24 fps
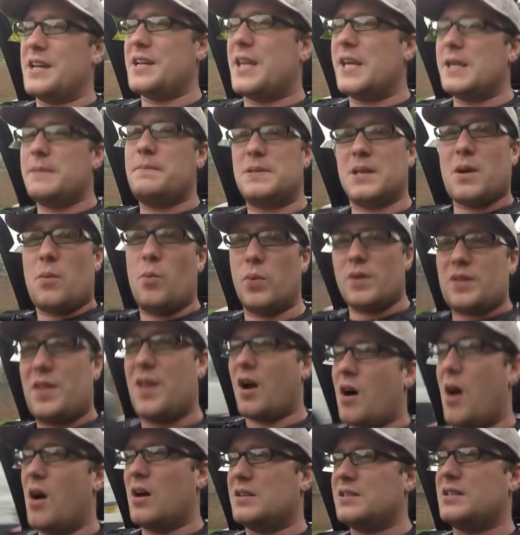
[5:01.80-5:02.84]
and keeps up with
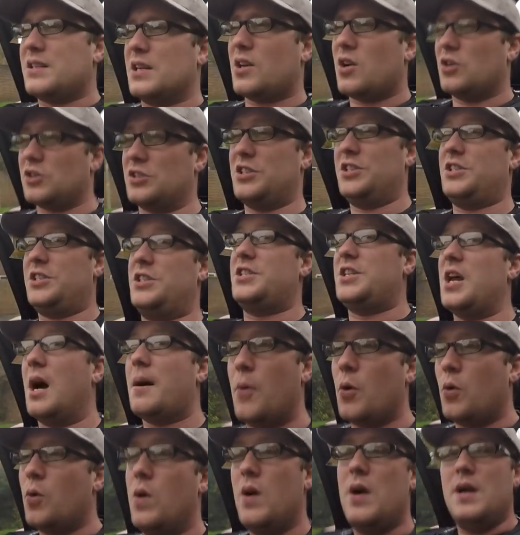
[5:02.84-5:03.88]
cars that cost
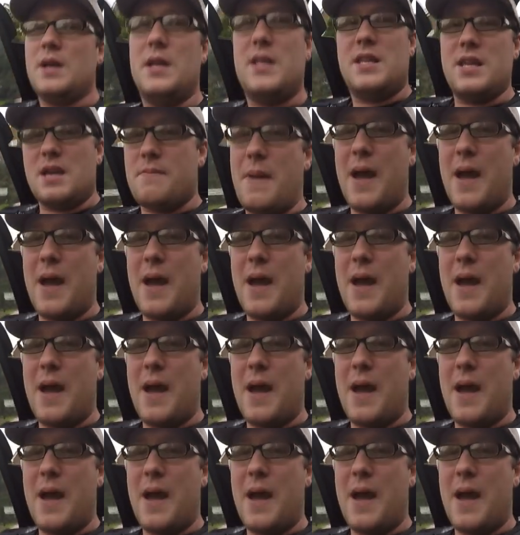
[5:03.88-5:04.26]
double the